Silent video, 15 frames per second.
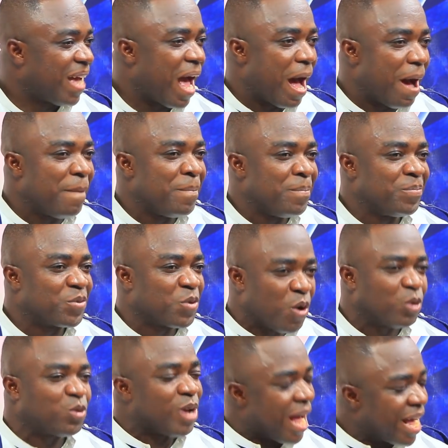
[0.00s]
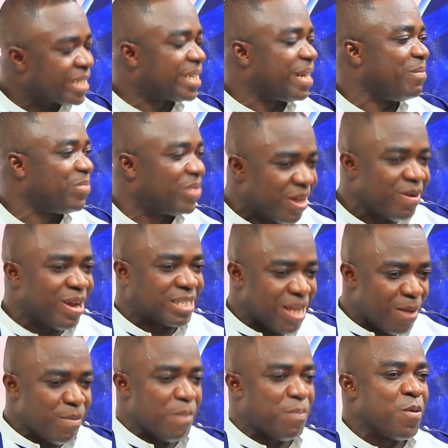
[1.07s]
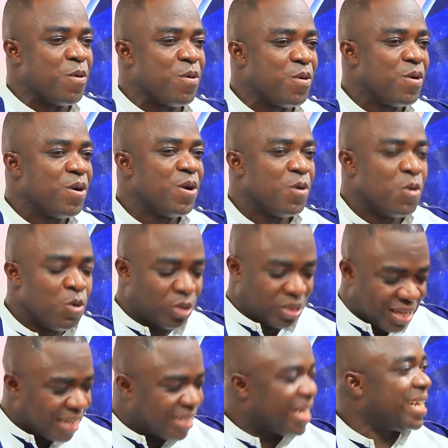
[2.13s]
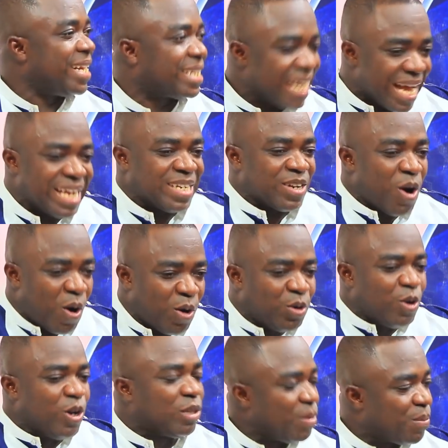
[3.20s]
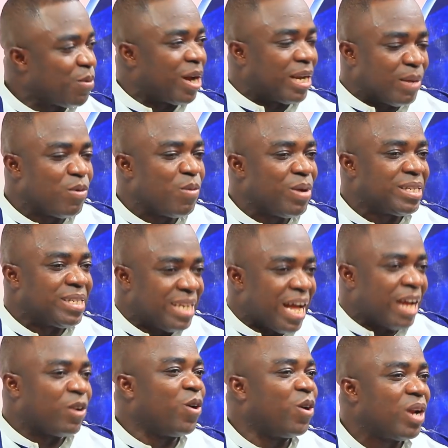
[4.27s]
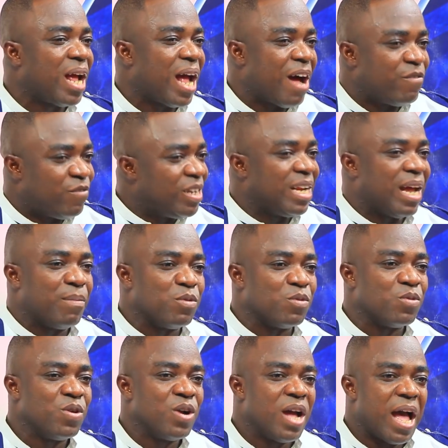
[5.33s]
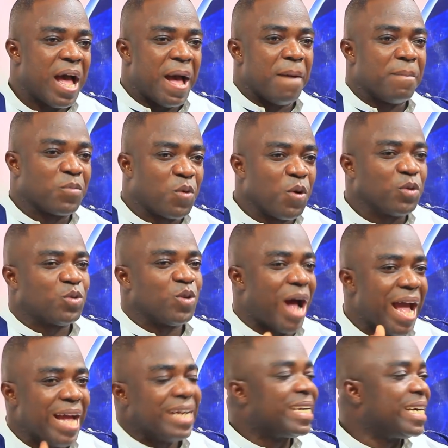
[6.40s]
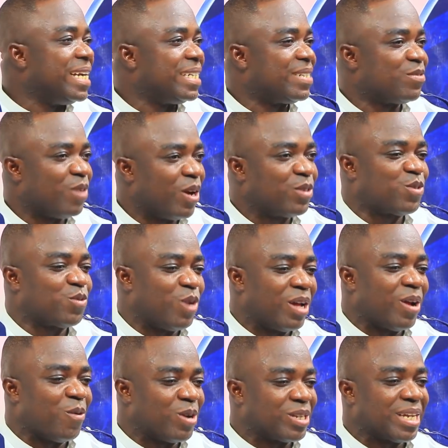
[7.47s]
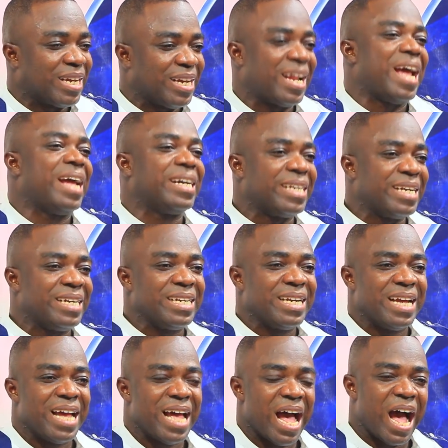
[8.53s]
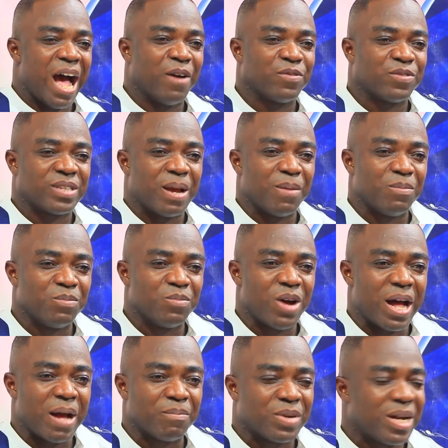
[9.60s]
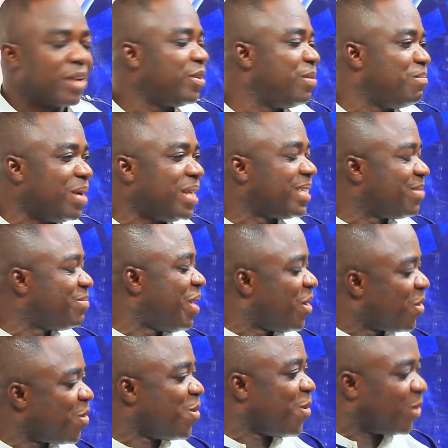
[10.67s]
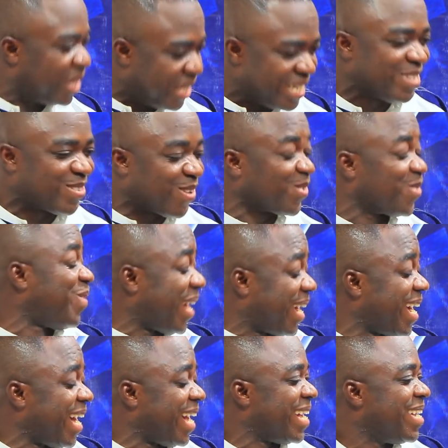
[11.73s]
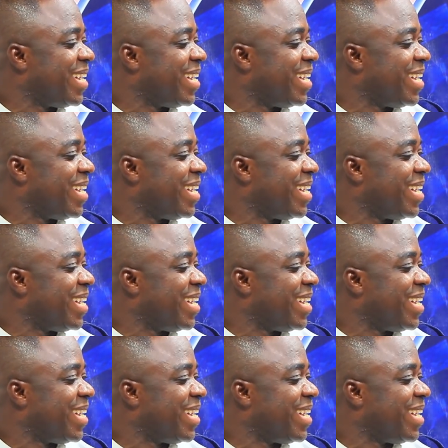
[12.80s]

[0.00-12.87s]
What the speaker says: Go to SM. There are some people who started it, and all those people at the moment they are not available. Go to High Grade. Once again, High Grade. I have some Karim Benzema and co. He is also my guy.